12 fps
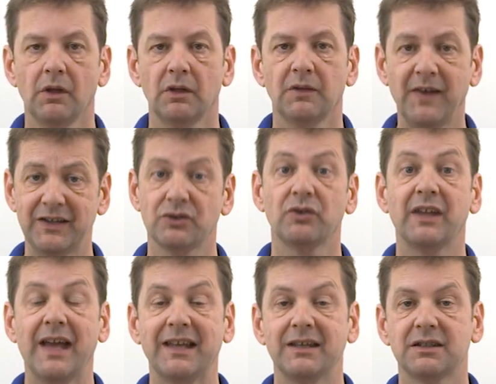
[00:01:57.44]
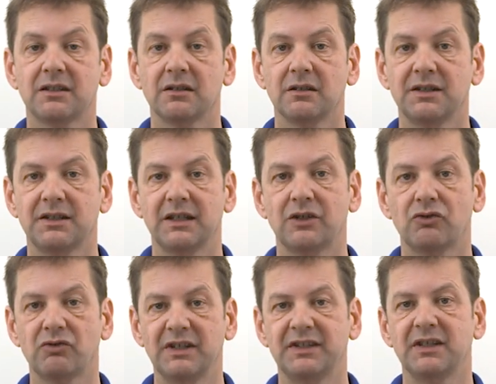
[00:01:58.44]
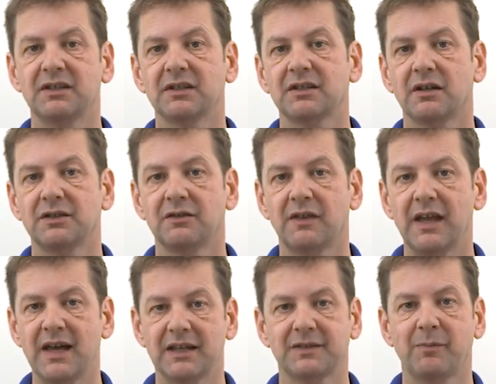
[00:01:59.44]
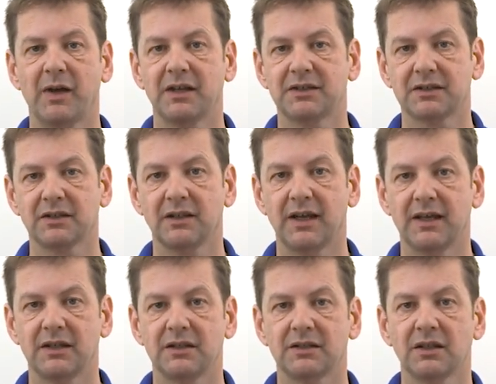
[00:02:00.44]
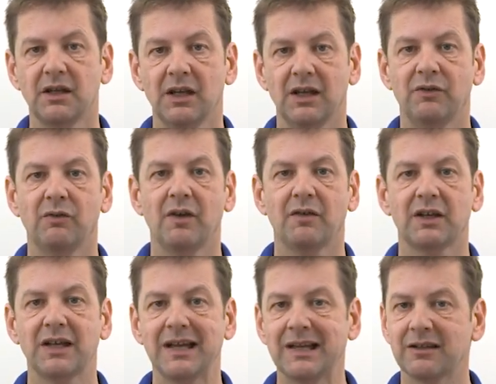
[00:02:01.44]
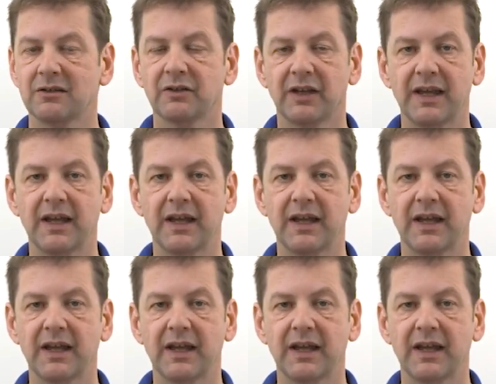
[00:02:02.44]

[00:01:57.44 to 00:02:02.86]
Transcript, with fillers: The effect on the egg is that this increases the size of the airspace and if you've ever candled an